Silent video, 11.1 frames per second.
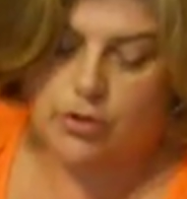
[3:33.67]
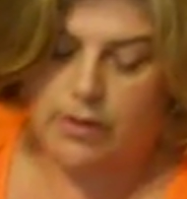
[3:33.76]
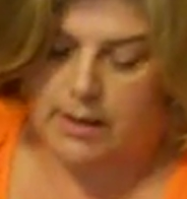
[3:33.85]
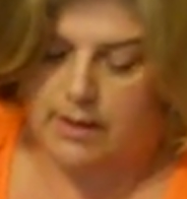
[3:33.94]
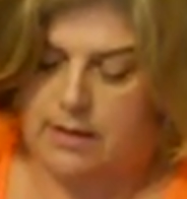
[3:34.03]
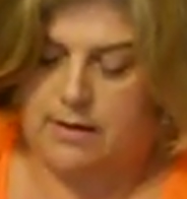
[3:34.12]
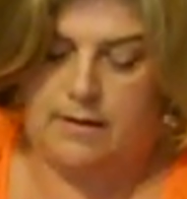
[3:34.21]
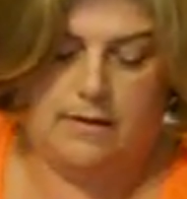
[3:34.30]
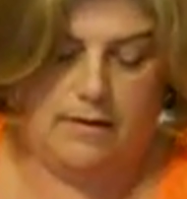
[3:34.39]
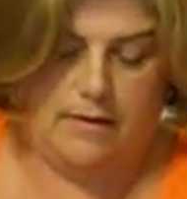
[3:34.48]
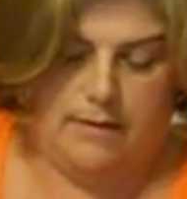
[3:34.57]
trick
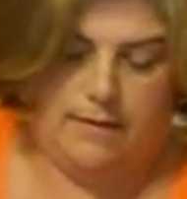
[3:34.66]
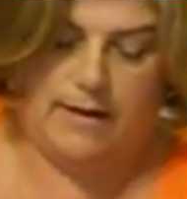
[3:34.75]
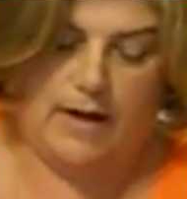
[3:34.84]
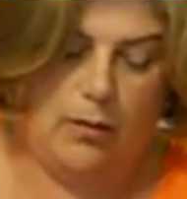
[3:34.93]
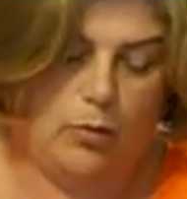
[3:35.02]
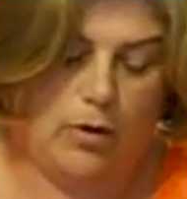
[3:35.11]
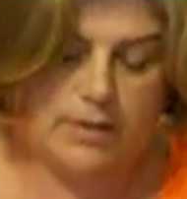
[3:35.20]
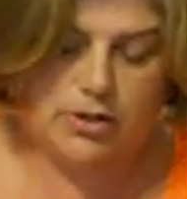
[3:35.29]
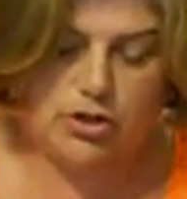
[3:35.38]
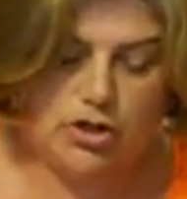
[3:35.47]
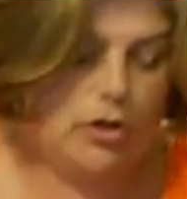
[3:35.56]
that I want
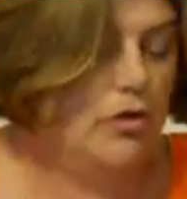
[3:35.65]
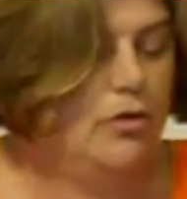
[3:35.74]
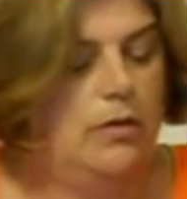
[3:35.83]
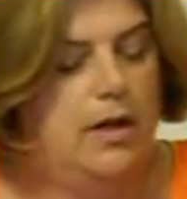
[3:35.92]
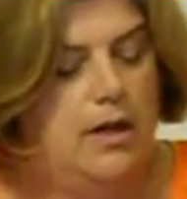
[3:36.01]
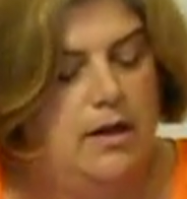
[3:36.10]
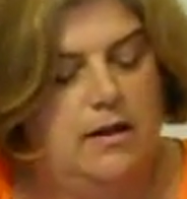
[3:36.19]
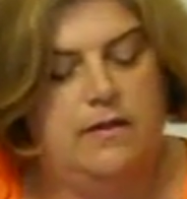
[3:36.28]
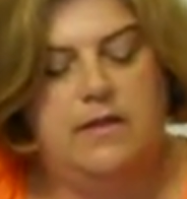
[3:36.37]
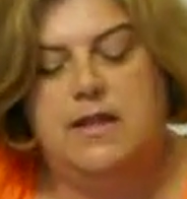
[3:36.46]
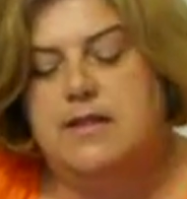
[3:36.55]
to show you.
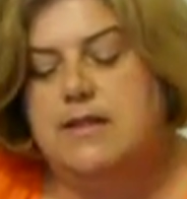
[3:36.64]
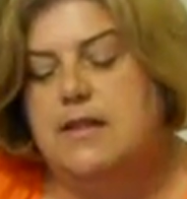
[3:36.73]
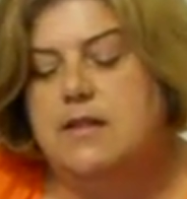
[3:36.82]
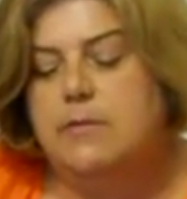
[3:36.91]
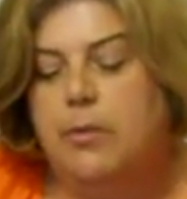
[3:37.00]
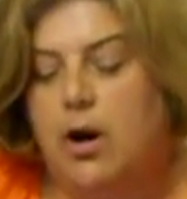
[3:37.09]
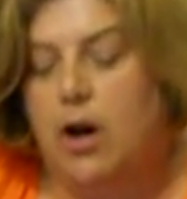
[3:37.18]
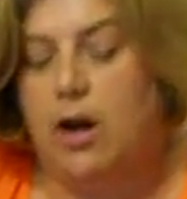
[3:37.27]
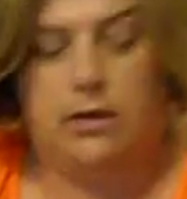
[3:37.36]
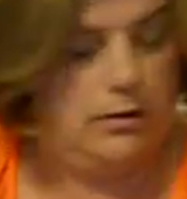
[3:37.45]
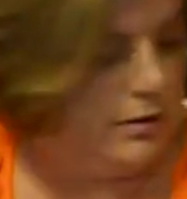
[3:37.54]
This is a ball.